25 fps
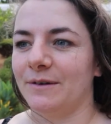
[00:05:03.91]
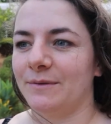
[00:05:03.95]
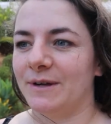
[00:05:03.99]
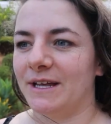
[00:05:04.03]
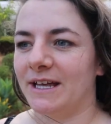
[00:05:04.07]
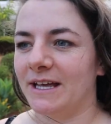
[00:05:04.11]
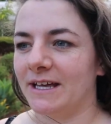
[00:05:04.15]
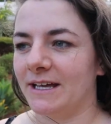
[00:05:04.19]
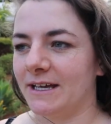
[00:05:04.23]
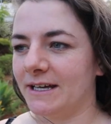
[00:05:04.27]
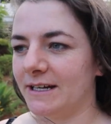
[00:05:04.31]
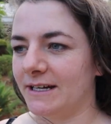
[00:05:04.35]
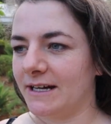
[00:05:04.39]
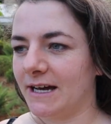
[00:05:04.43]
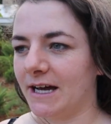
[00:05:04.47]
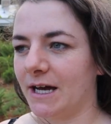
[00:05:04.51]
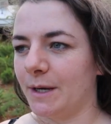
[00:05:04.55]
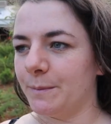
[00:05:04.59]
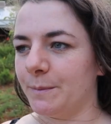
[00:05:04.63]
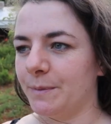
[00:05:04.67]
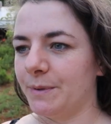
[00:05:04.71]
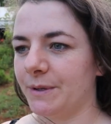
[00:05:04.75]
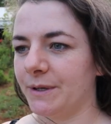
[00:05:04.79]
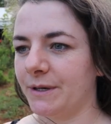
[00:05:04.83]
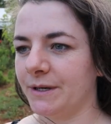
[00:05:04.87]
We hit
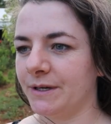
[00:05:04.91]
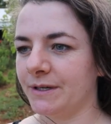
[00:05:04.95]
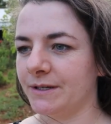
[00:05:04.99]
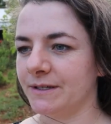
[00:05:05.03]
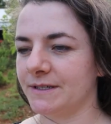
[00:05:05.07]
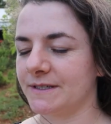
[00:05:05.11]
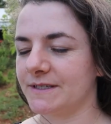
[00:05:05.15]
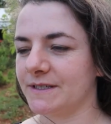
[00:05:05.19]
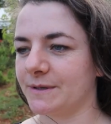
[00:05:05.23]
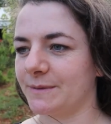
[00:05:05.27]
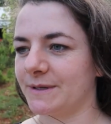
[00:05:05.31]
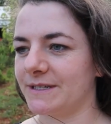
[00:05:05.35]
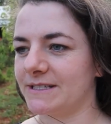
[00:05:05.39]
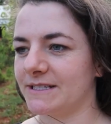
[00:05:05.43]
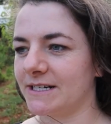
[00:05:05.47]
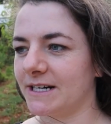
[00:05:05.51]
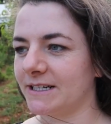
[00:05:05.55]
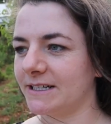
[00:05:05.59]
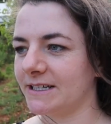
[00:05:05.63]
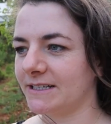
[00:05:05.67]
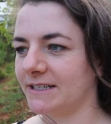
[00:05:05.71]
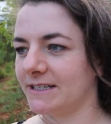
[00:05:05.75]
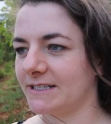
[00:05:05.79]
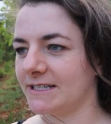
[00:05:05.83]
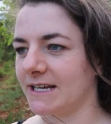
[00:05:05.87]
up, so we
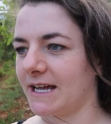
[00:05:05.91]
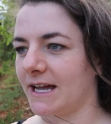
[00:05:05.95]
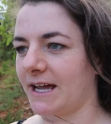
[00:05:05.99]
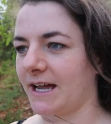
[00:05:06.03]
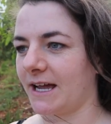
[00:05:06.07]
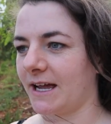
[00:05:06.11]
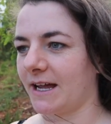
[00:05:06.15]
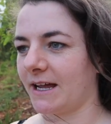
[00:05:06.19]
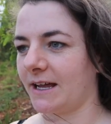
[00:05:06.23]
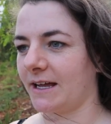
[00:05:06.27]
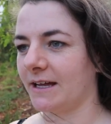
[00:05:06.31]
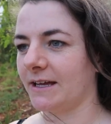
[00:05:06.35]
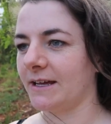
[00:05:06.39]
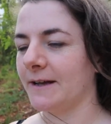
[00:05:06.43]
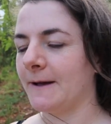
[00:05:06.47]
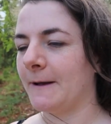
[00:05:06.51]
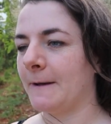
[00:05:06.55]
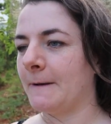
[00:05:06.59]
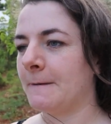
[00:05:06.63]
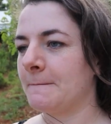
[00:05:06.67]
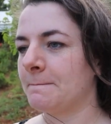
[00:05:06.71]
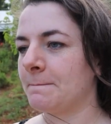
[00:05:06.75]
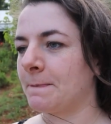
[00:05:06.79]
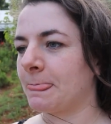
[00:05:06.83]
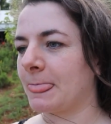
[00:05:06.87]
started the day,
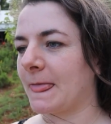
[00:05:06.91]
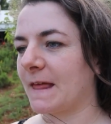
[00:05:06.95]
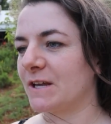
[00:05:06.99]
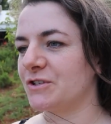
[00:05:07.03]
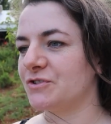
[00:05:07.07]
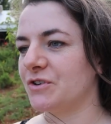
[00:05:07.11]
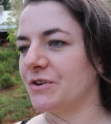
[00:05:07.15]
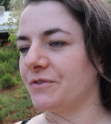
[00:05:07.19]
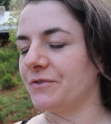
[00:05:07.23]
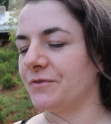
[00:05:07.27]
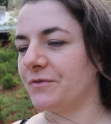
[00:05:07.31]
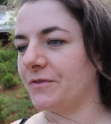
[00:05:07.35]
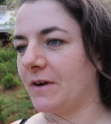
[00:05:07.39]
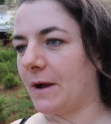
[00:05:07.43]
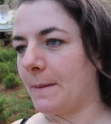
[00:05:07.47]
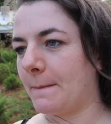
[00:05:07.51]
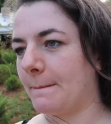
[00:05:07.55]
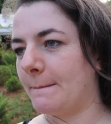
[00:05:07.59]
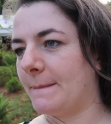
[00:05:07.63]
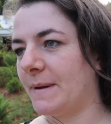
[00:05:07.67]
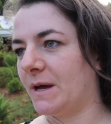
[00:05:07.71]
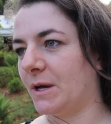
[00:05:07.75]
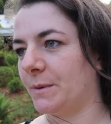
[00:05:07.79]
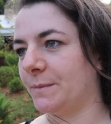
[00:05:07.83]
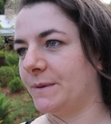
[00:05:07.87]
drove
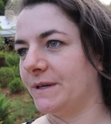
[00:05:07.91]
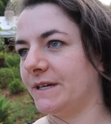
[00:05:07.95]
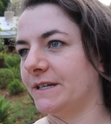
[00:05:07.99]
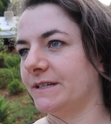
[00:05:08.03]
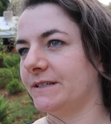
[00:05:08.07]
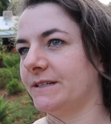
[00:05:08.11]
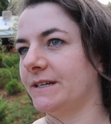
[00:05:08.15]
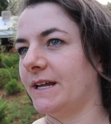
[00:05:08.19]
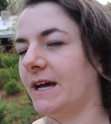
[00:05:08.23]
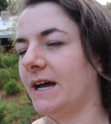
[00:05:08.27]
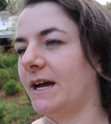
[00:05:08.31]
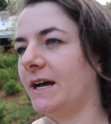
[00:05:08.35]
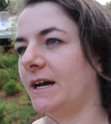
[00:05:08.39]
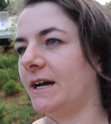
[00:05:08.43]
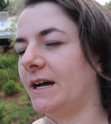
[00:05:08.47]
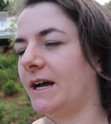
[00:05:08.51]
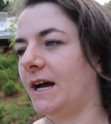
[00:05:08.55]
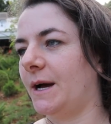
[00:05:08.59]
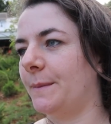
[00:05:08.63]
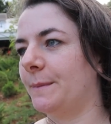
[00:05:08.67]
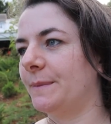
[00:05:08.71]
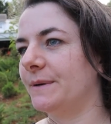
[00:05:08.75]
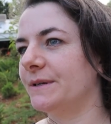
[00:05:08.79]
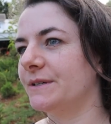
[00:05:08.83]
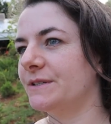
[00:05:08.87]
from Melbourne
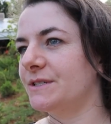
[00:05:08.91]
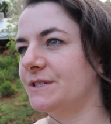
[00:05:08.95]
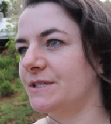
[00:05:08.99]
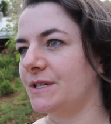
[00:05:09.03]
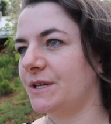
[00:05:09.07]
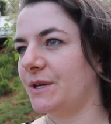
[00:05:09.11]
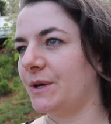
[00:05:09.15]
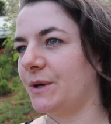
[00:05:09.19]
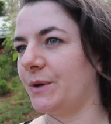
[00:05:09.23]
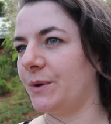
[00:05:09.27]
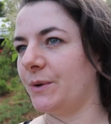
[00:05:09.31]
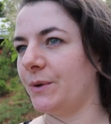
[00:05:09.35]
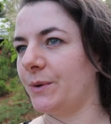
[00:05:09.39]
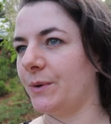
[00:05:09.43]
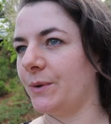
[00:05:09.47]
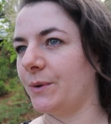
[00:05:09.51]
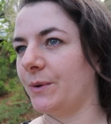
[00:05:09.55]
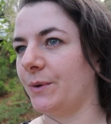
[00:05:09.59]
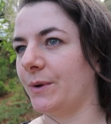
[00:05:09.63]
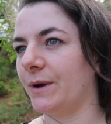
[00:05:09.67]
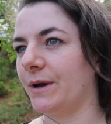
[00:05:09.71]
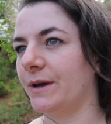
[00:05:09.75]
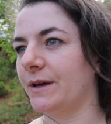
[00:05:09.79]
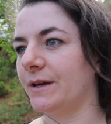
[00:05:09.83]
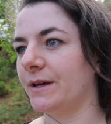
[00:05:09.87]
up
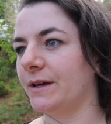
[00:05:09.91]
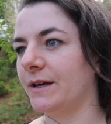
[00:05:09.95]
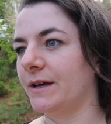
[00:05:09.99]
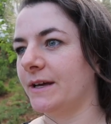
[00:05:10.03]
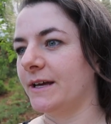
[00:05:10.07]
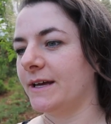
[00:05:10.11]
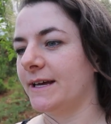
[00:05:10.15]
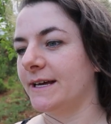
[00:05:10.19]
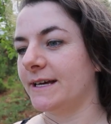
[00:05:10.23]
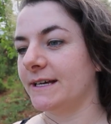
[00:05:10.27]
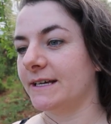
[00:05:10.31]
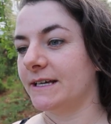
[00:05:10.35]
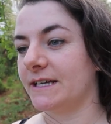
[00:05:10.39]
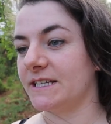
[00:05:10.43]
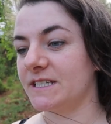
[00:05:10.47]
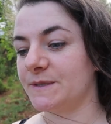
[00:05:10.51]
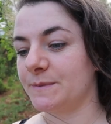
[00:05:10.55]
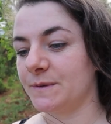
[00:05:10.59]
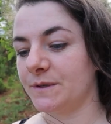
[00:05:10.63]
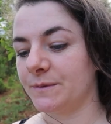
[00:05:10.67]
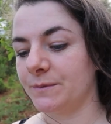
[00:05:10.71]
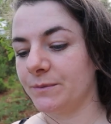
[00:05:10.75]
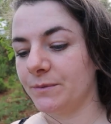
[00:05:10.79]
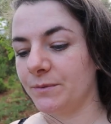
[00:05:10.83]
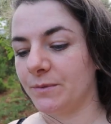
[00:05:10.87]
to
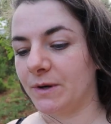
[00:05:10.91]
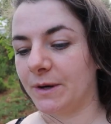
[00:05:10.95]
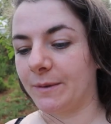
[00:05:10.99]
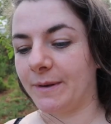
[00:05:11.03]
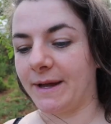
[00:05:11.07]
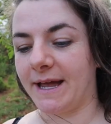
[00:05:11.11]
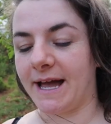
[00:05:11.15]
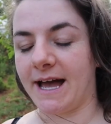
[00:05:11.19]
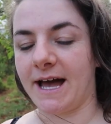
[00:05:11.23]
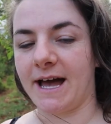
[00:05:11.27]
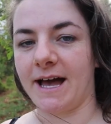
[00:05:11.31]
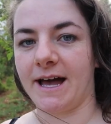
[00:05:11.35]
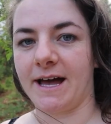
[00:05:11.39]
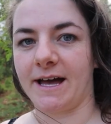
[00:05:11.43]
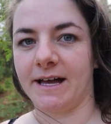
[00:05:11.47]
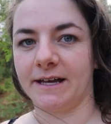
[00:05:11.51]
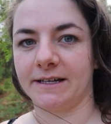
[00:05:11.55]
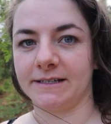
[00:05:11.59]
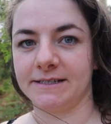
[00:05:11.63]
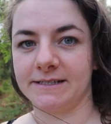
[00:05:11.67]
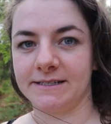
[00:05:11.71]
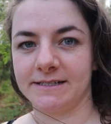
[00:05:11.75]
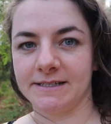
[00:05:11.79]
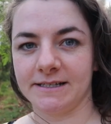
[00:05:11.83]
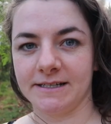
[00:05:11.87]
Gisborne where we
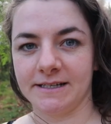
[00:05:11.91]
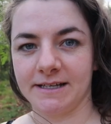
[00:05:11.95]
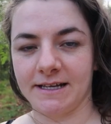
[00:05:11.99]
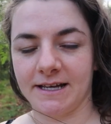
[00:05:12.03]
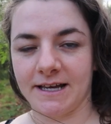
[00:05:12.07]
had